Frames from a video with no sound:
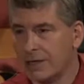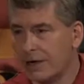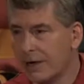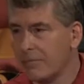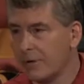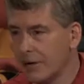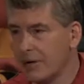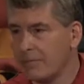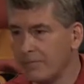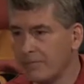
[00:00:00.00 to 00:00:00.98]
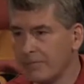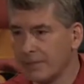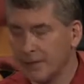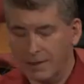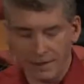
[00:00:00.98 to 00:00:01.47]
you help me up?
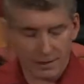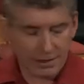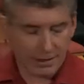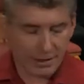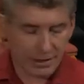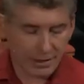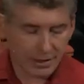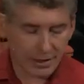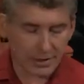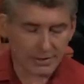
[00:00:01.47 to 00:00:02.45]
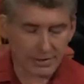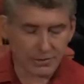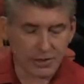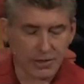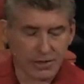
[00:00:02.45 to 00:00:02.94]
And as I
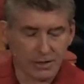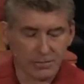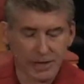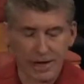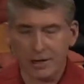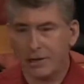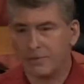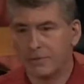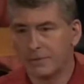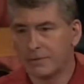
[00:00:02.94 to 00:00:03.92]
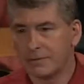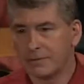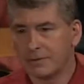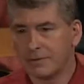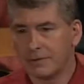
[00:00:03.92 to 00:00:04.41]
tried to help dad up,
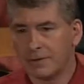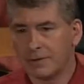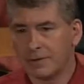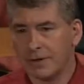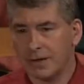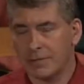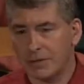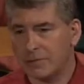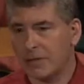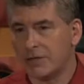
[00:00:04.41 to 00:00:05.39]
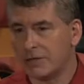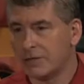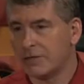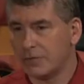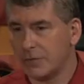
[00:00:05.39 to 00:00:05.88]
it must have been just
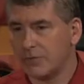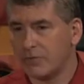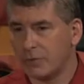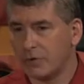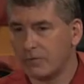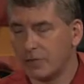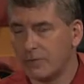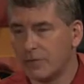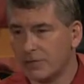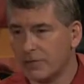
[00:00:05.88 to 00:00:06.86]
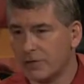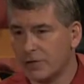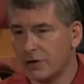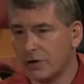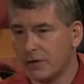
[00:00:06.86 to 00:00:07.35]
too much for him, too much for his
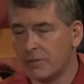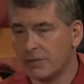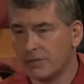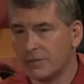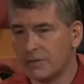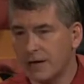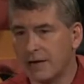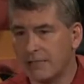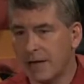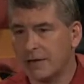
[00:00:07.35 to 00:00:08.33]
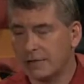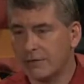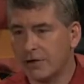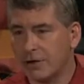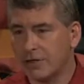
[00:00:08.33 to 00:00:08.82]
heart. He must have just had a massive
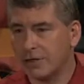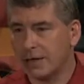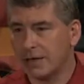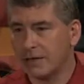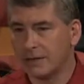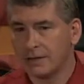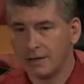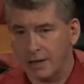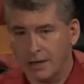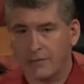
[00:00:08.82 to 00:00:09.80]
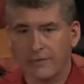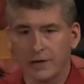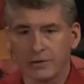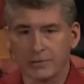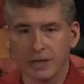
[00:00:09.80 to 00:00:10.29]
heart attack and I
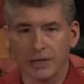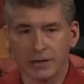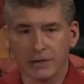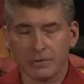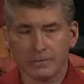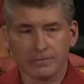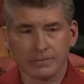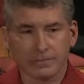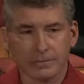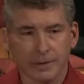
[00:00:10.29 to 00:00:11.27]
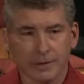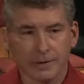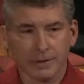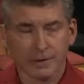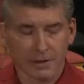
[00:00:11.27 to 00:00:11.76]
felt him let go.
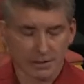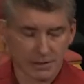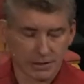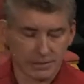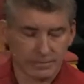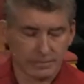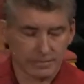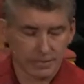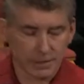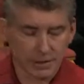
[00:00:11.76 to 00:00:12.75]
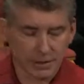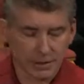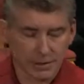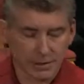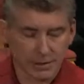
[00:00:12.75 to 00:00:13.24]
And so
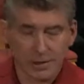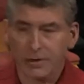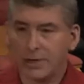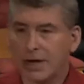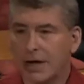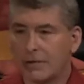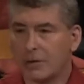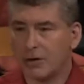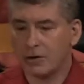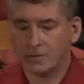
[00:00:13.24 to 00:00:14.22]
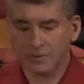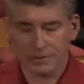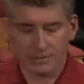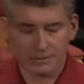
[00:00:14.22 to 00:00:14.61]
there he died in my arms.